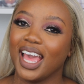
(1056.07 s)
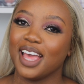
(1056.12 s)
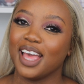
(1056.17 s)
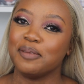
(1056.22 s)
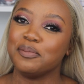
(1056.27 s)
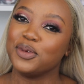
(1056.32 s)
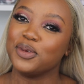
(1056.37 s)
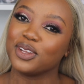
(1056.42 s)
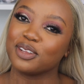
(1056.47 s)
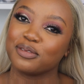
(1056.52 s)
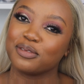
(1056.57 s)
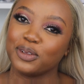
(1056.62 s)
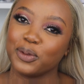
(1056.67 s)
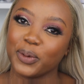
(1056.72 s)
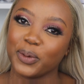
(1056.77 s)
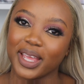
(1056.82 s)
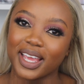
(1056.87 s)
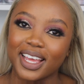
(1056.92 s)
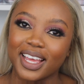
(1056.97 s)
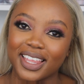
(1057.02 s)
a beautiful
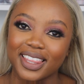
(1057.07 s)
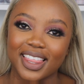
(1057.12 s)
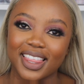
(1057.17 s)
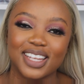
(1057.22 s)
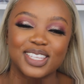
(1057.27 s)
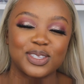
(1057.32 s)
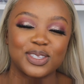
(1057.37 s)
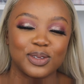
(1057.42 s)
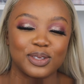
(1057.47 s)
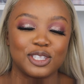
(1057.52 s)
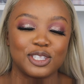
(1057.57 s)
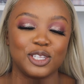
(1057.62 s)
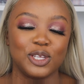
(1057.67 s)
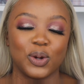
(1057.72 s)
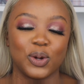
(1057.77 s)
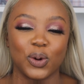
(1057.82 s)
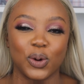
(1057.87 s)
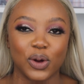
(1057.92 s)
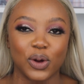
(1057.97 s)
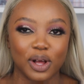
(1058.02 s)
wig that suits
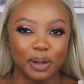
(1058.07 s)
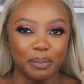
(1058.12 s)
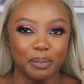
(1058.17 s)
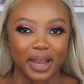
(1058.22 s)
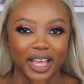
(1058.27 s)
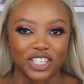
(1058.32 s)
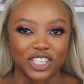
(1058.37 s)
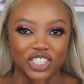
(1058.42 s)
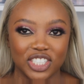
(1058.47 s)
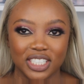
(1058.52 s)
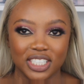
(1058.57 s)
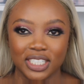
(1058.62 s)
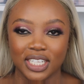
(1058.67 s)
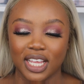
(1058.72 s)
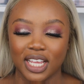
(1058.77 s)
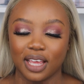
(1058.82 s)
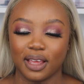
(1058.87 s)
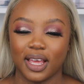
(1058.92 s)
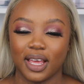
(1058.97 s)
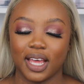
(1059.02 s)
your complexion,
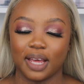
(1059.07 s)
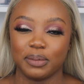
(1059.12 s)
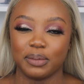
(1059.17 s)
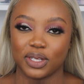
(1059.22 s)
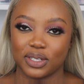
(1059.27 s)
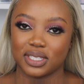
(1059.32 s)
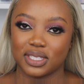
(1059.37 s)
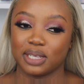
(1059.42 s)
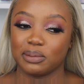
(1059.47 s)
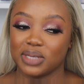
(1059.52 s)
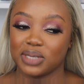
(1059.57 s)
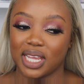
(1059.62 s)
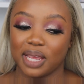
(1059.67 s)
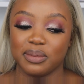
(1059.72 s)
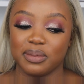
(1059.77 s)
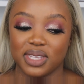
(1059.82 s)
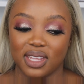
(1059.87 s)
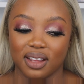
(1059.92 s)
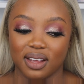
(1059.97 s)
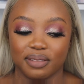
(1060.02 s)
because
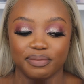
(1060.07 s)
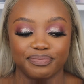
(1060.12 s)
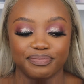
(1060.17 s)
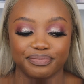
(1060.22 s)
sometimes, yeah,